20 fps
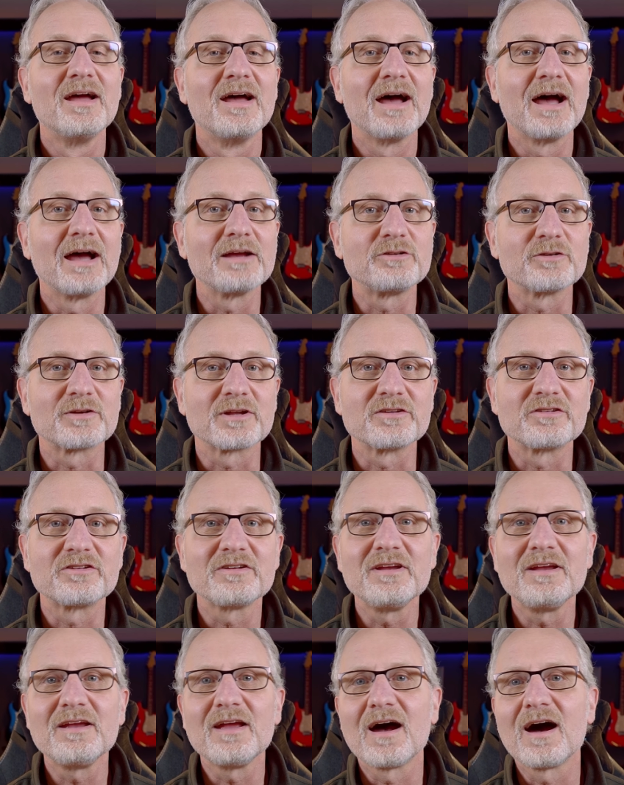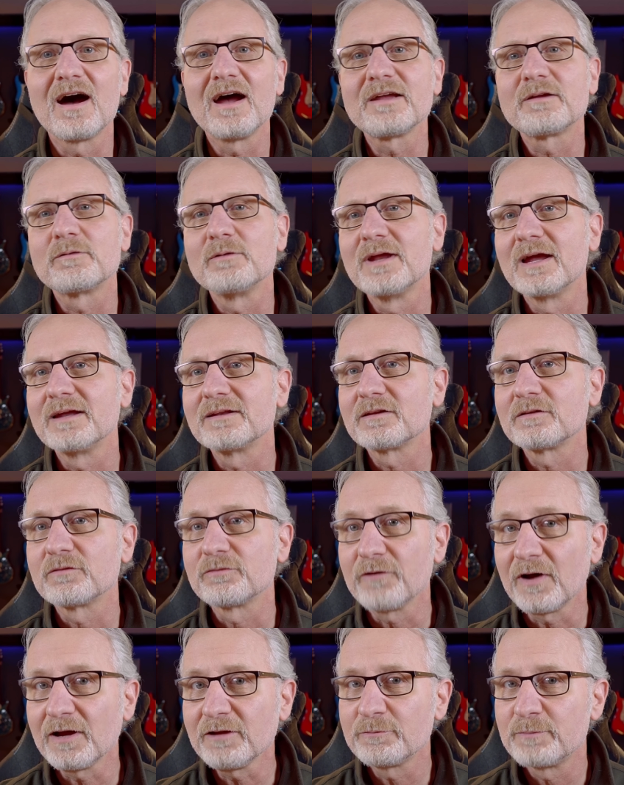As you can see, I created
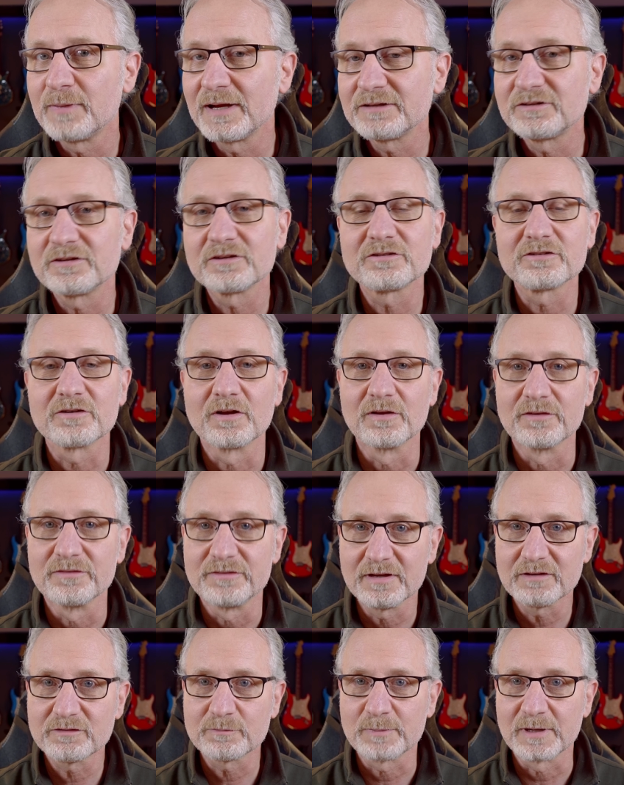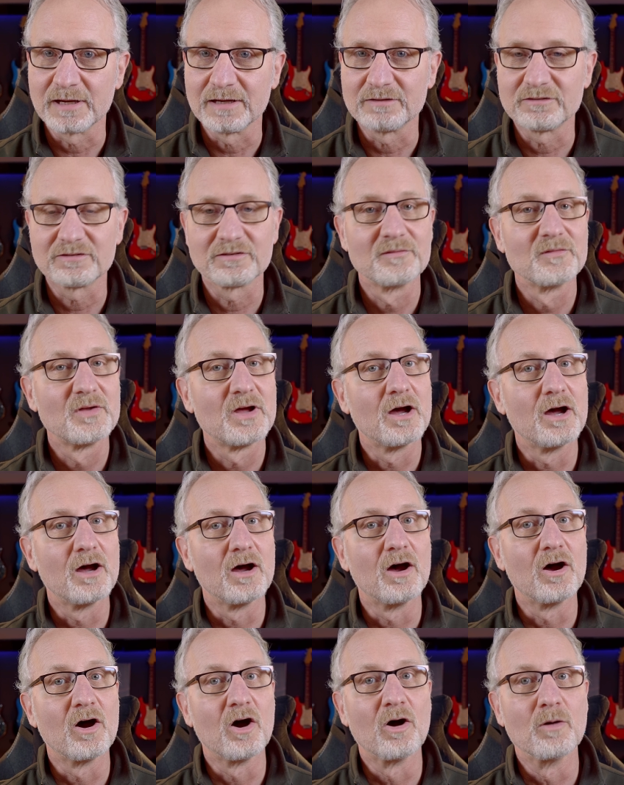5 badges on this page.
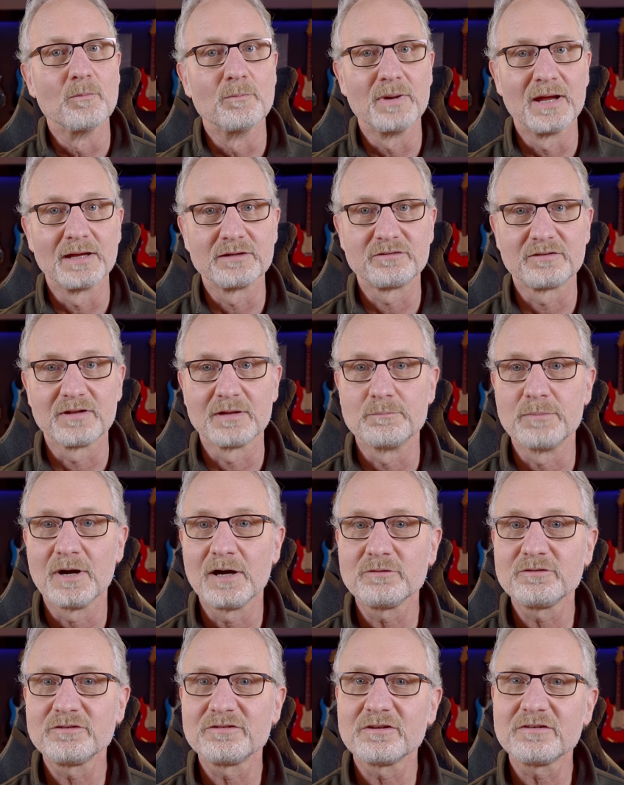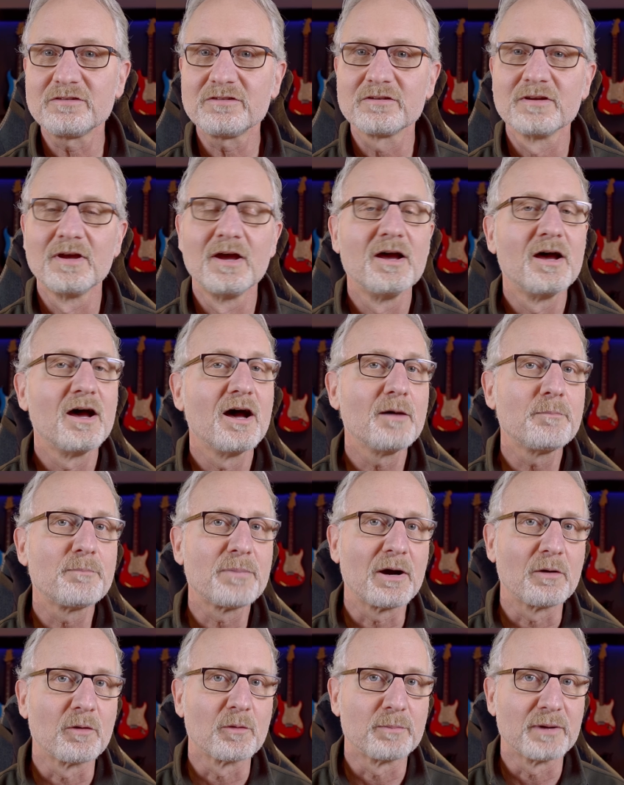A home badge that bounces, a
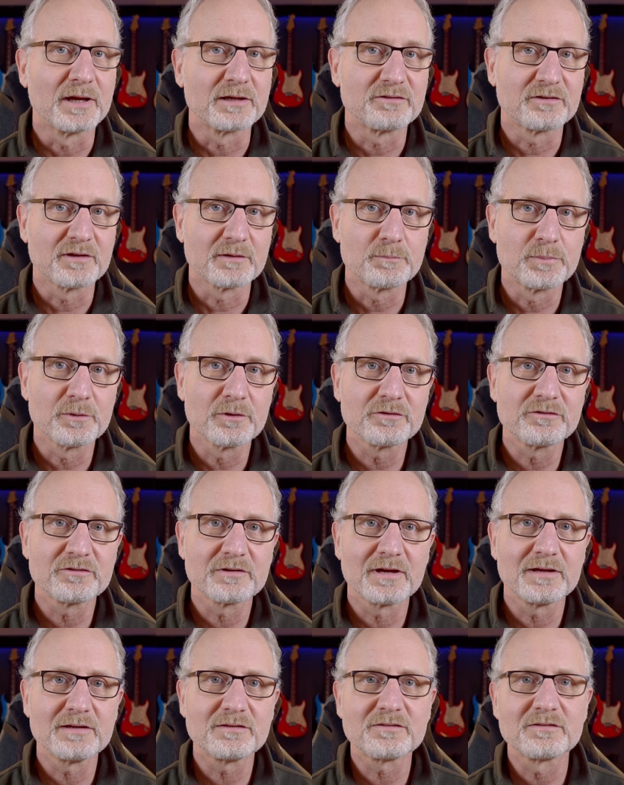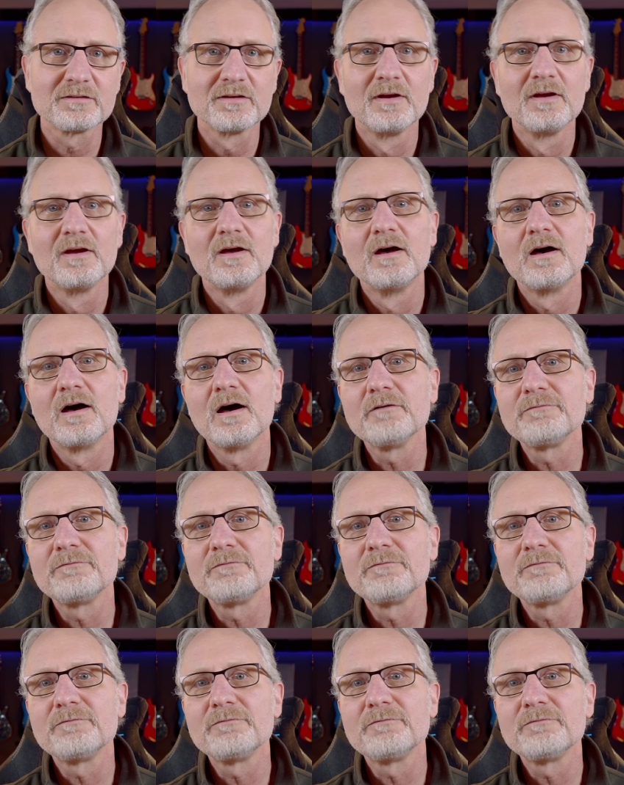power badge that pulsates, a